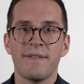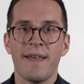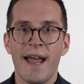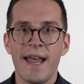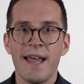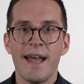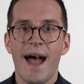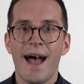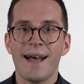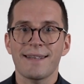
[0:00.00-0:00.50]

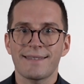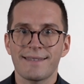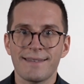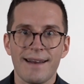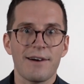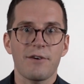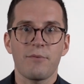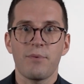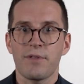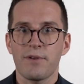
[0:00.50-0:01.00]
they are
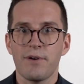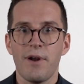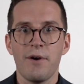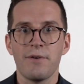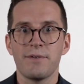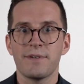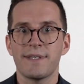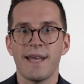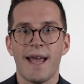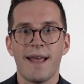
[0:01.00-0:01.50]
stuck with
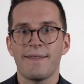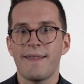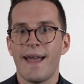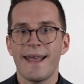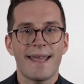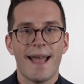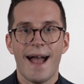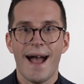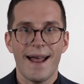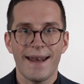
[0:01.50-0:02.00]
loans that they
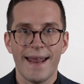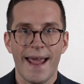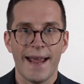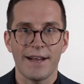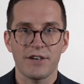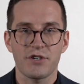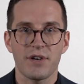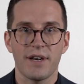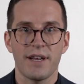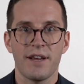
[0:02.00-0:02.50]
can't
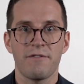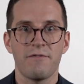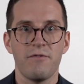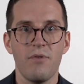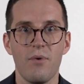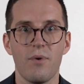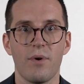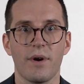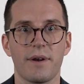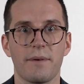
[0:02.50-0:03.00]
actually
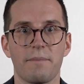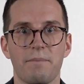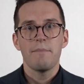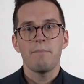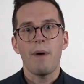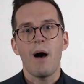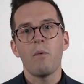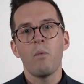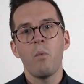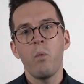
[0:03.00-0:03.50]
afford.
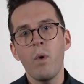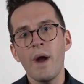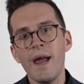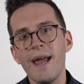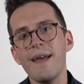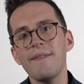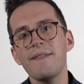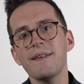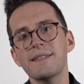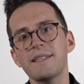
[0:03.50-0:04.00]
But
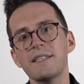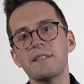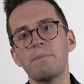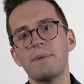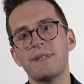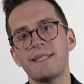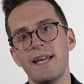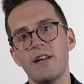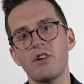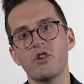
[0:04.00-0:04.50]
where this has
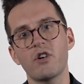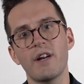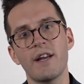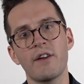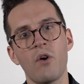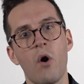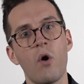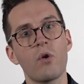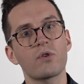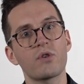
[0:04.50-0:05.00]
potentially
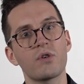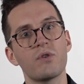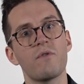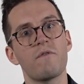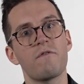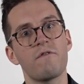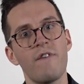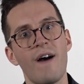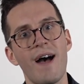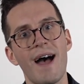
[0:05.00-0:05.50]
gone too
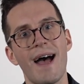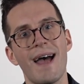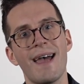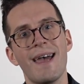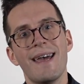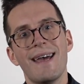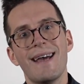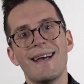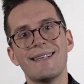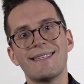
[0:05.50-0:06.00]
far
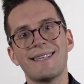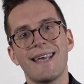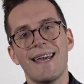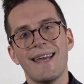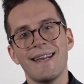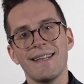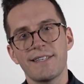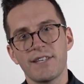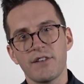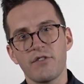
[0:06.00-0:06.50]
is
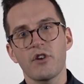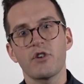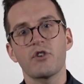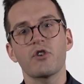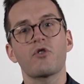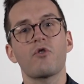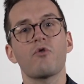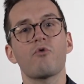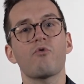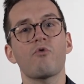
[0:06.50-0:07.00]
into the
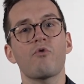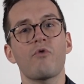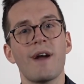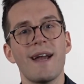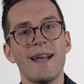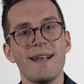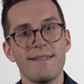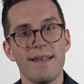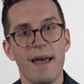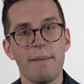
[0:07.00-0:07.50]

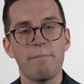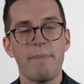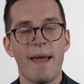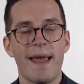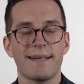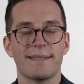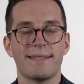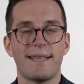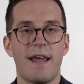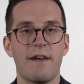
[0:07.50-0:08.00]
degree that
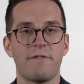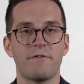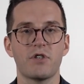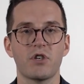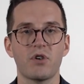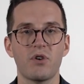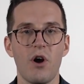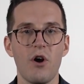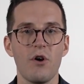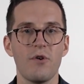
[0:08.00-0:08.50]
banks have to
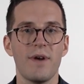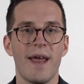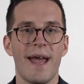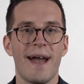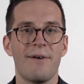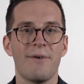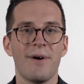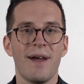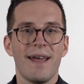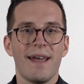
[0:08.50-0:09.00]
go
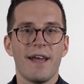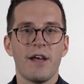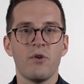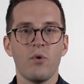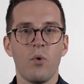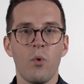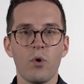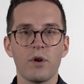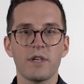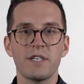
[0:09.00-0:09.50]
now in
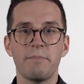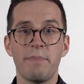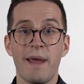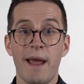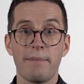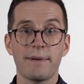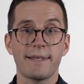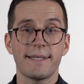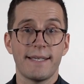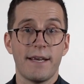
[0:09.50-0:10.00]
order to be
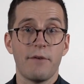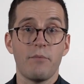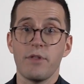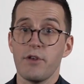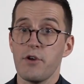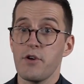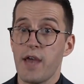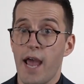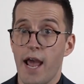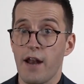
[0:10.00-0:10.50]
able to see whether
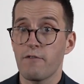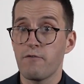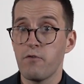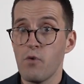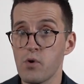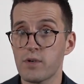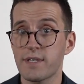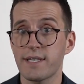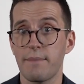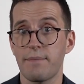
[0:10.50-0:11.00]
you can
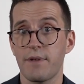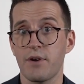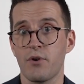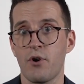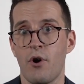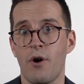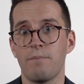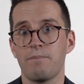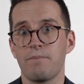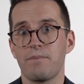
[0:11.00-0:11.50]
afford something or
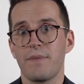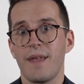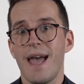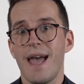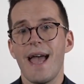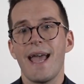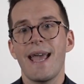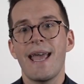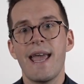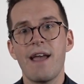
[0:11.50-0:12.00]
not.
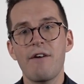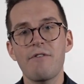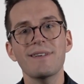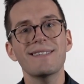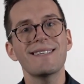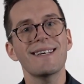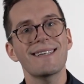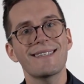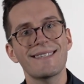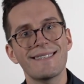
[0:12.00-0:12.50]
Here
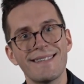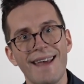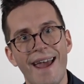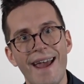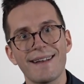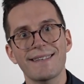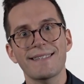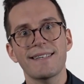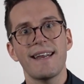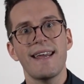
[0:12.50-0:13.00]
is
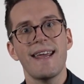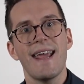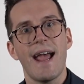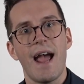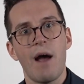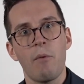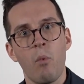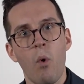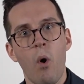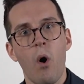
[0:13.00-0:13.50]

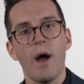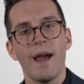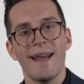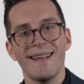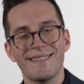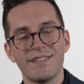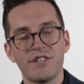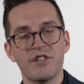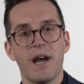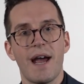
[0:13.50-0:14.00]
exactly what
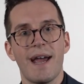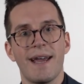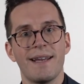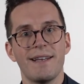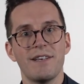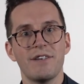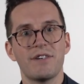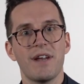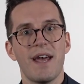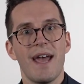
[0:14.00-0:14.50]
has
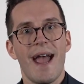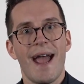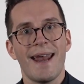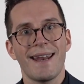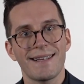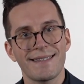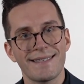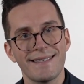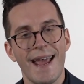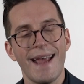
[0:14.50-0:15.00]
changed and
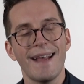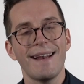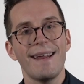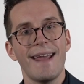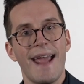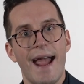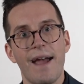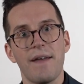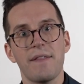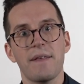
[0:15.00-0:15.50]

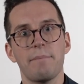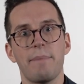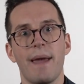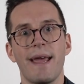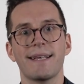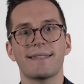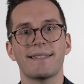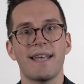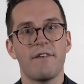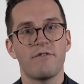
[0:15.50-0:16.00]
exactly how the
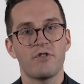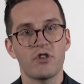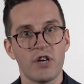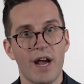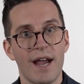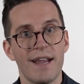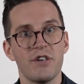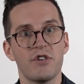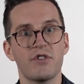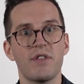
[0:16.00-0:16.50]
banks have
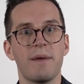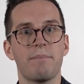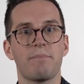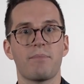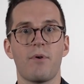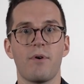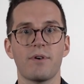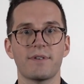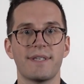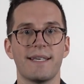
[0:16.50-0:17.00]
changed their
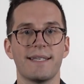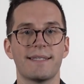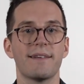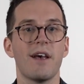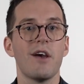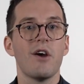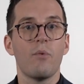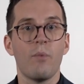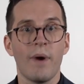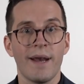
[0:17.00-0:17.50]
process
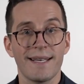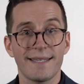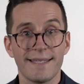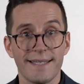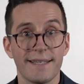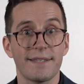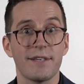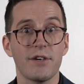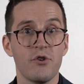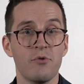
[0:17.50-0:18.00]
when
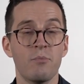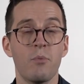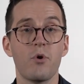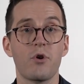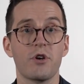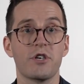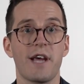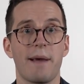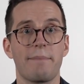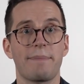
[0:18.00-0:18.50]
assessing your
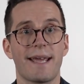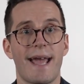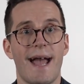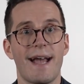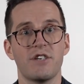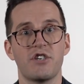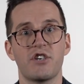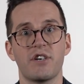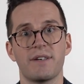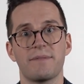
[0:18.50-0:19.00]
mortgage
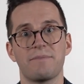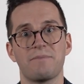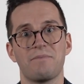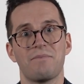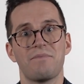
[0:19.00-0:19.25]
application.